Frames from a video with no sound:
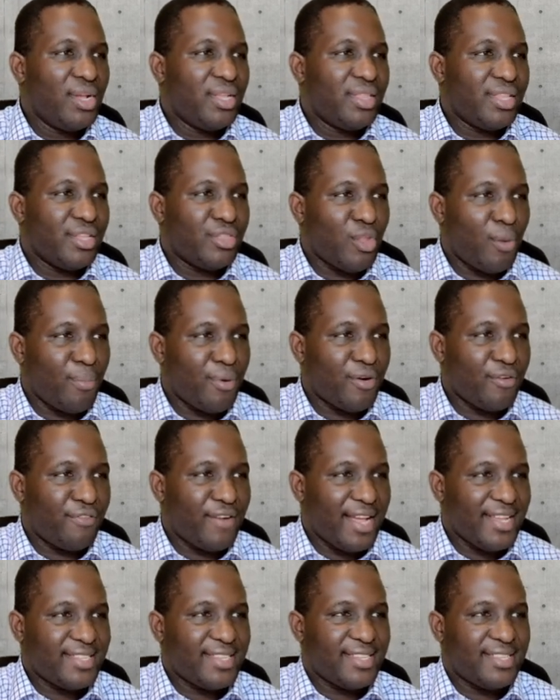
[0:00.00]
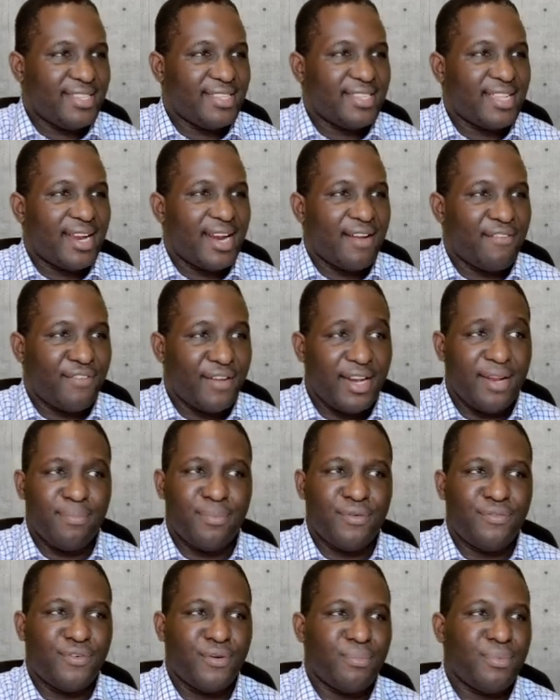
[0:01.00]
The number of licenses that are
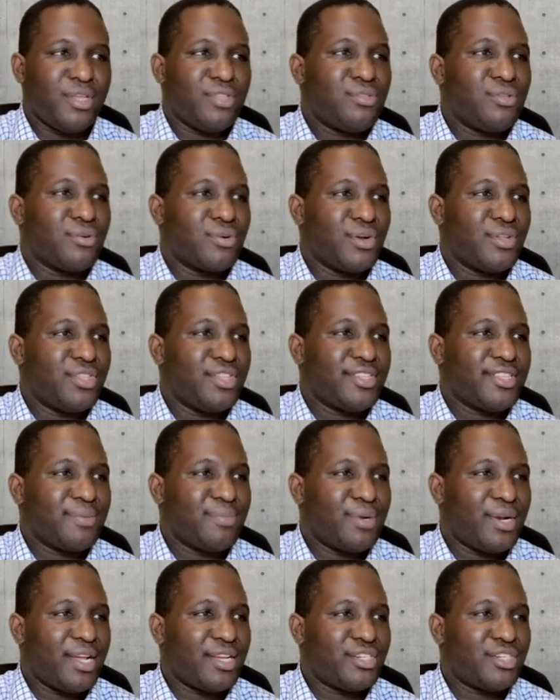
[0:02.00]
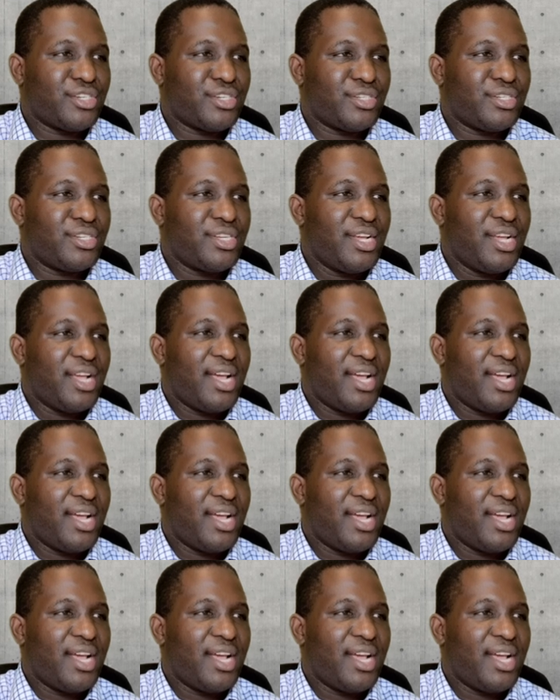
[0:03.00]
available for me to run the simulation.